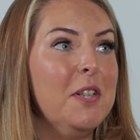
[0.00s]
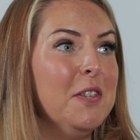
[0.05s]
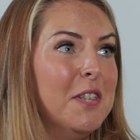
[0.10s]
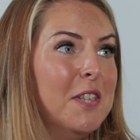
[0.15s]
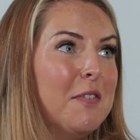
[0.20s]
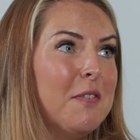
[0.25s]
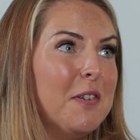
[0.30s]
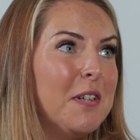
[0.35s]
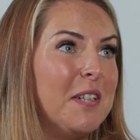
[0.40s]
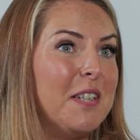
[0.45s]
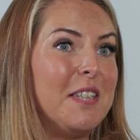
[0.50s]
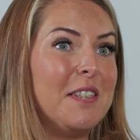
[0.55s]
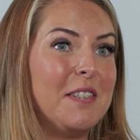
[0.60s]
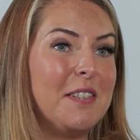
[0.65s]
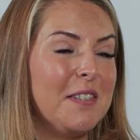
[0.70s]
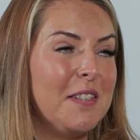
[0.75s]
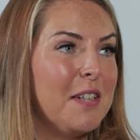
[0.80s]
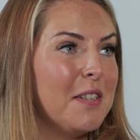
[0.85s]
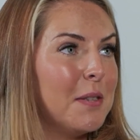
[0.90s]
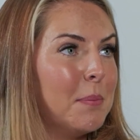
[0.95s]
very different. It
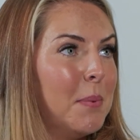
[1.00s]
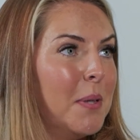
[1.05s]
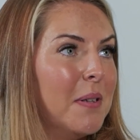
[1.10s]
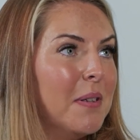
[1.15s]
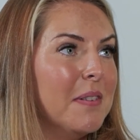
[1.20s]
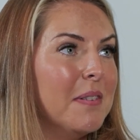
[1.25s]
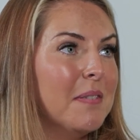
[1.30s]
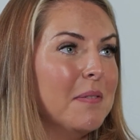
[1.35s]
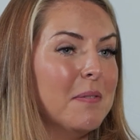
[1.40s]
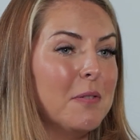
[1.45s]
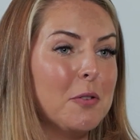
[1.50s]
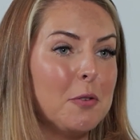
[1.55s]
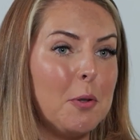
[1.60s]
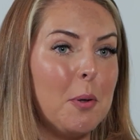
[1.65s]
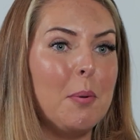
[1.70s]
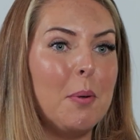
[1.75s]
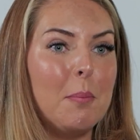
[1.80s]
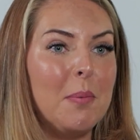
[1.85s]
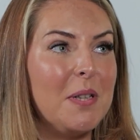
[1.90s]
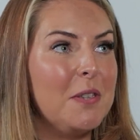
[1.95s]
starts by
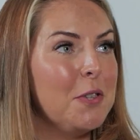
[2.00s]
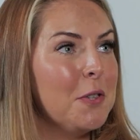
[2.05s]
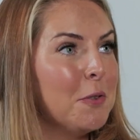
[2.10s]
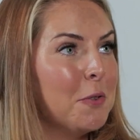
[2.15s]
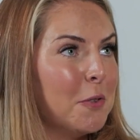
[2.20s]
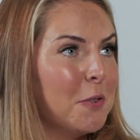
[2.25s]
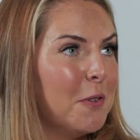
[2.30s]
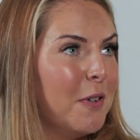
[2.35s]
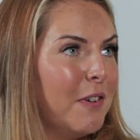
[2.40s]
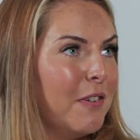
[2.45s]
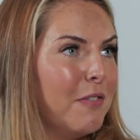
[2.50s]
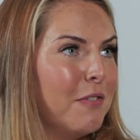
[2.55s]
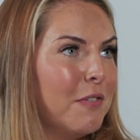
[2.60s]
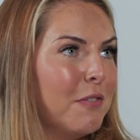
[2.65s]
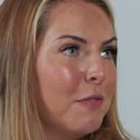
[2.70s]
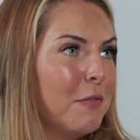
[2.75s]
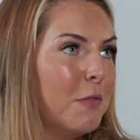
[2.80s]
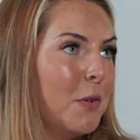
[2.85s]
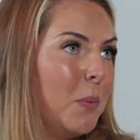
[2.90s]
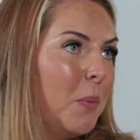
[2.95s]
dropping my children off,
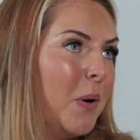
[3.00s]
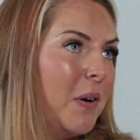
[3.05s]
for